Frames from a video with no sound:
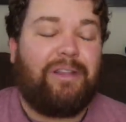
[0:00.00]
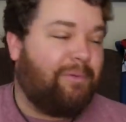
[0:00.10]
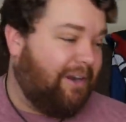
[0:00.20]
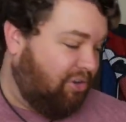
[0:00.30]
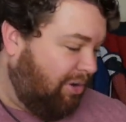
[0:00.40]
totally
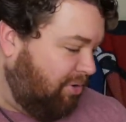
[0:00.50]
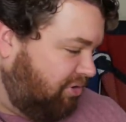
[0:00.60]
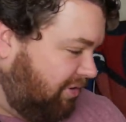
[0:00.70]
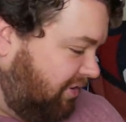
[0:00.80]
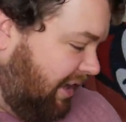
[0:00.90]
wearing normal
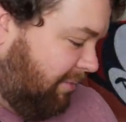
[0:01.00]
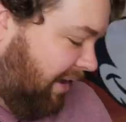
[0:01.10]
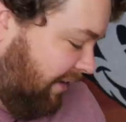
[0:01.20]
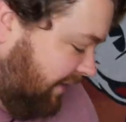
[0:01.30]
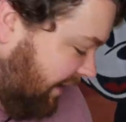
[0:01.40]
shorts that I'd wear
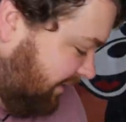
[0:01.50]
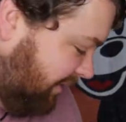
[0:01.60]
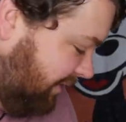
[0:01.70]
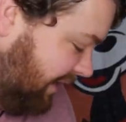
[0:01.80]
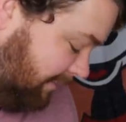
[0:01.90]
outside,
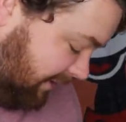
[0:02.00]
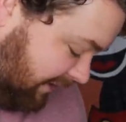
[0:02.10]
so it's not a big